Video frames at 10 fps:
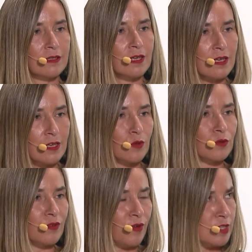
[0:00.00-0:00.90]
the EU
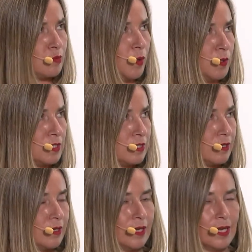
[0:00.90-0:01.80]
defense policy.
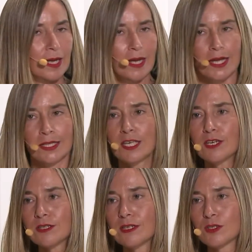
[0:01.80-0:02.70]
And
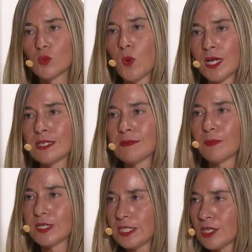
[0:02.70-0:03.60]
here there is one
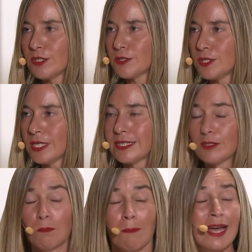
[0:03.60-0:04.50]
particular thing
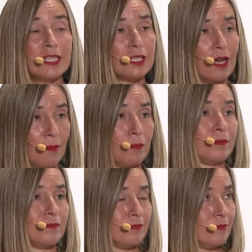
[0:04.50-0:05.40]
that might come
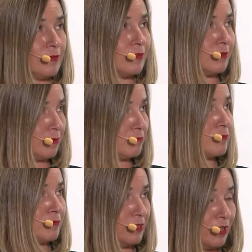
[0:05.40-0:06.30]

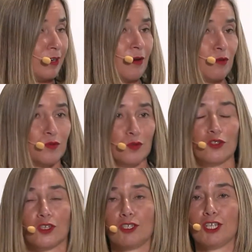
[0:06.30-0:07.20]
in our
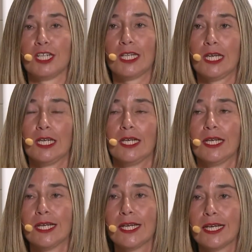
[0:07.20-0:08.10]
future agenda,
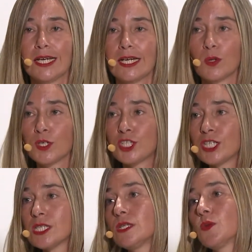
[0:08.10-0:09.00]
which
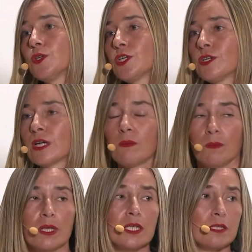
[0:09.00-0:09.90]
is the work on
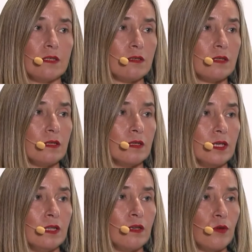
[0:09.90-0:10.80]
capabilities.
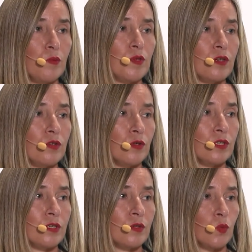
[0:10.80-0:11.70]
In the European
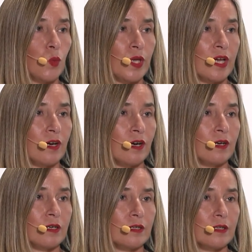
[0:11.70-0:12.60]
Union, we are